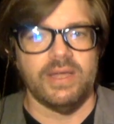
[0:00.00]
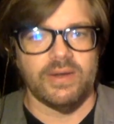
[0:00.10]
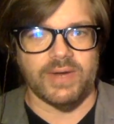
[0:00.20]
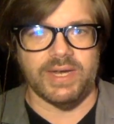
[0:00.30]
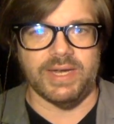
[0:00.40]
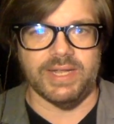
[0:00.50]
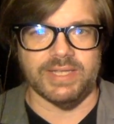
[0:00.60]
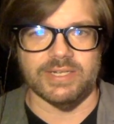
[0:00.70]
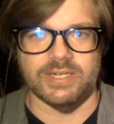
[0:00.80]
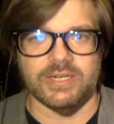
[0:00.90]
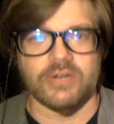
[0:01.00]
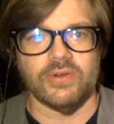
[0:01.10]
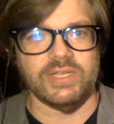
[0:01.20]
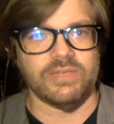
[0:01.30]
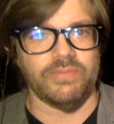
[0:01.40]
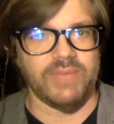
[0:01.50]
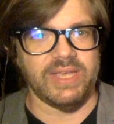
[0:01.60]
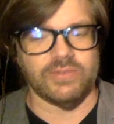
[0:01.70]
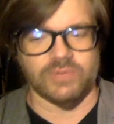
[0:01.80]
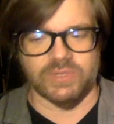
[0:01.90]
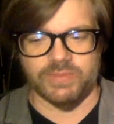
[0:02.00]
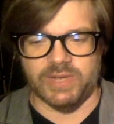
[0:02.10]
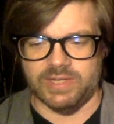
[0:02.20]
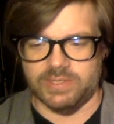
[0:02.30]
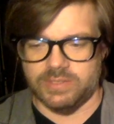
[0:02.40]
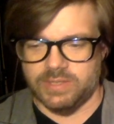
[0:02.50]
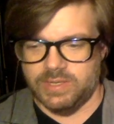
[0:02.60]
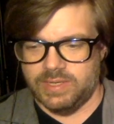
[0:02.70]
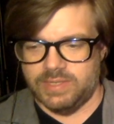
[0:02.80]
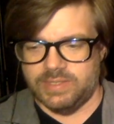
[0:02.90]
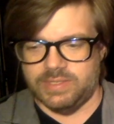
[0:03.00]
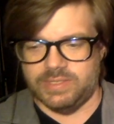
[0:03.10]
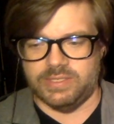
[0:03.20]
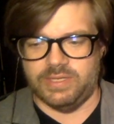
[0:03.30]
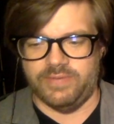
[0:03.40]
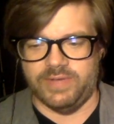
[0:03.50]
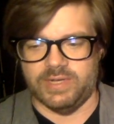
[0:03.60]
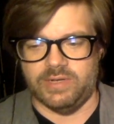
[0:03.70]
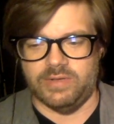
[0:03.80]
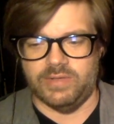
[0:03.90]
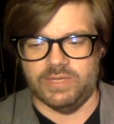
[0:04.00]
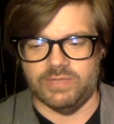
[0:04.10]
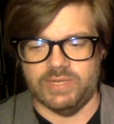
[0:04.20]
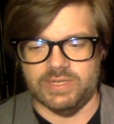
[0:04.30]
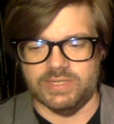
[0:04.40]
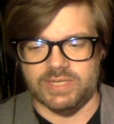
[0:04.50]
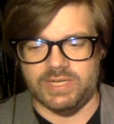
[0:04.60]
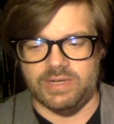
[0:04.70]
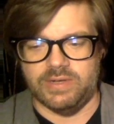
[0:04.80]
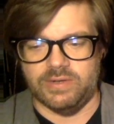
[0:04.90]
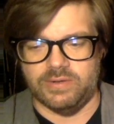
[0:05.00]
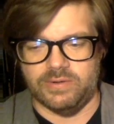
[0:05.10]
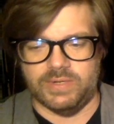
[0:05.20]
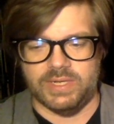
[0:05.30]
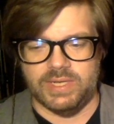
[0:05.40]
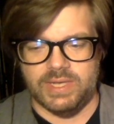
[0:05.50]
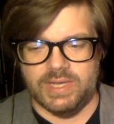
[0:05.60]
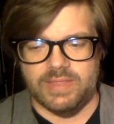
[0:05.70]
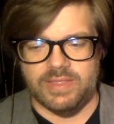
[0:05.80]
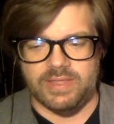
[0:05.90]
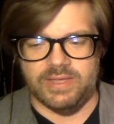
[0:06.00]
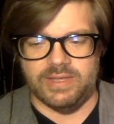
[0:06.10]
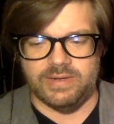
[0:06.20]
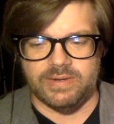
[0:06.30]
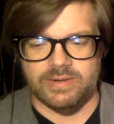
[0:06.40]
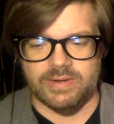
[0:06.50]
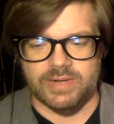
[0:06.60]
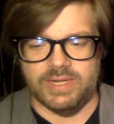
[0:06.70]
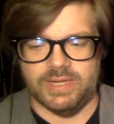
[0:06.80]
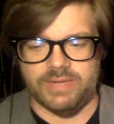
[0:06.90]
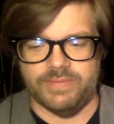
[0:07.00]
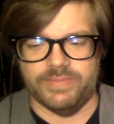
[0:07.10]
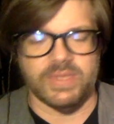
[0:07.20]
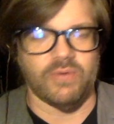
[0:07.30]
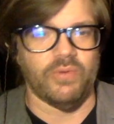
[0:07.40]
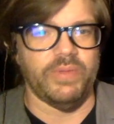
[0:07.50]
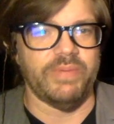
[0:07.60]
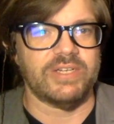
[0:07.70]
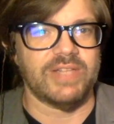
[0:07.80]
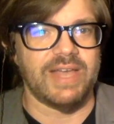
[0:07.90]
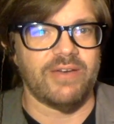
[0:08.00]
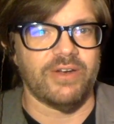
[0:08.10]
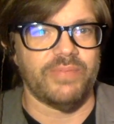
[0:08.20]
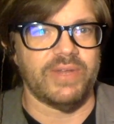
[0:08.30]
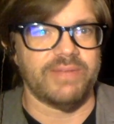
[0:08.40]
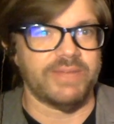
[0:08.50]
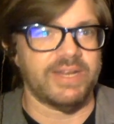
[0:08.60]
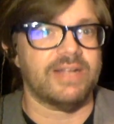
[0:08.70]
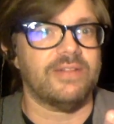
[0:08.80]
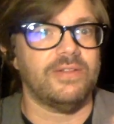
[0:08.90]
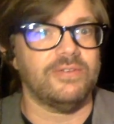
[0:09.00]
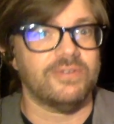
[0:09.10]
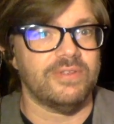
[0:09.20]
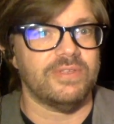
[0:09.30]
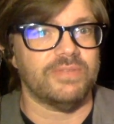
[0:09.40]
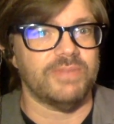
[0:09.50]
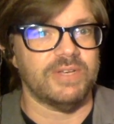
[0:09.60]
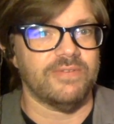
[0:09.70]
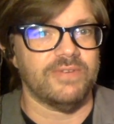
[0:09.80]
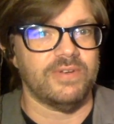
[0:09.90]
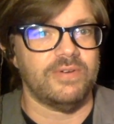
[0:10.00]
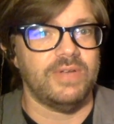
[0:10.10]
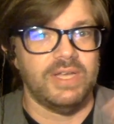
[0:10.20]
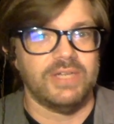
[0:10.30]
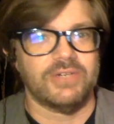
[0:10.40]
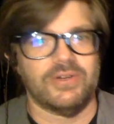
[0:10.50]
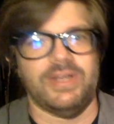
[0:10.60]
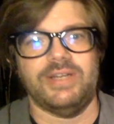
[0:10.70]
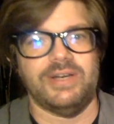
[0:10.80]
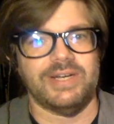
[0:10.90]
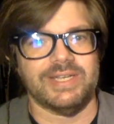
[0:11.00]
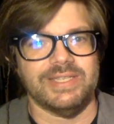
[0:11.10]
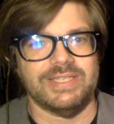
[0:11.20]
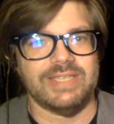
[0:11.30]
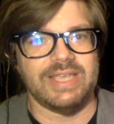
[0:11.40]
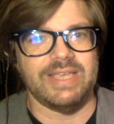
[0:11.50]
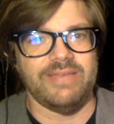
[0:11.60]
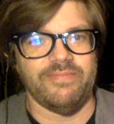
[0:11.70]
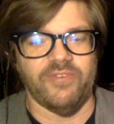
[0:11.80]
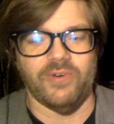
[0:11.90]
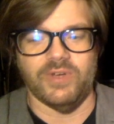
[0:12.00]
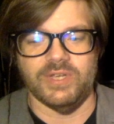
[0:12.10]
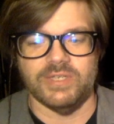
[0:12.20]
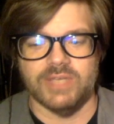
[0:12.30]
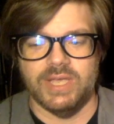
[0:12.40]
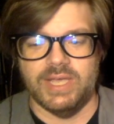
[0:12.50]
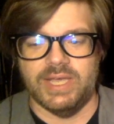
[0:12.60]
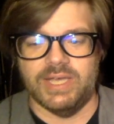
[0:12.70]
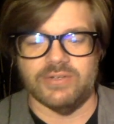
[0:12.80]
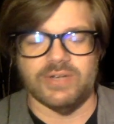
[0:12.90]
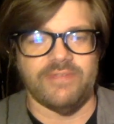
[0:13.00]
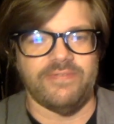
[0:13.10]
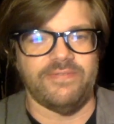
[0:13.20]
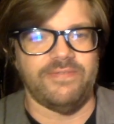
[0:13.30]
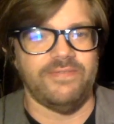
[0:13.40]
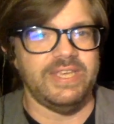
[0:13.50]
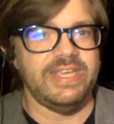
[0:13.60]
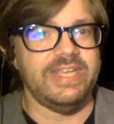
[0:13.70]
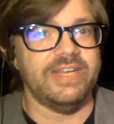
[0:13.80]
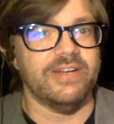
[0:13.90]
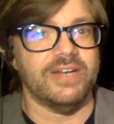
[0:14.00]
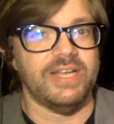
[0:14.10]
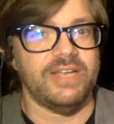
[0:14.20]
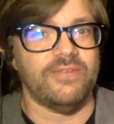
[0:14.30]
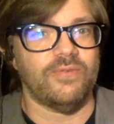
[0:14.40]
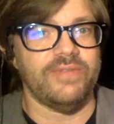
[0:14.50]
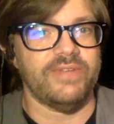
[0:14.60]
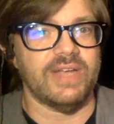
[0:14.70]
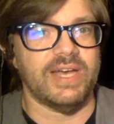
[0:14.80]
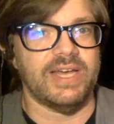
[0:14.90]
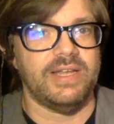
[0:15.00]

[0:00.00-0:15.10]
right? It's an increased bass response. Let's see if I can do this because I know that it will be much louder, but I'm going to get closer to this microphone, try and talk in the same voice, and try to hear if we've got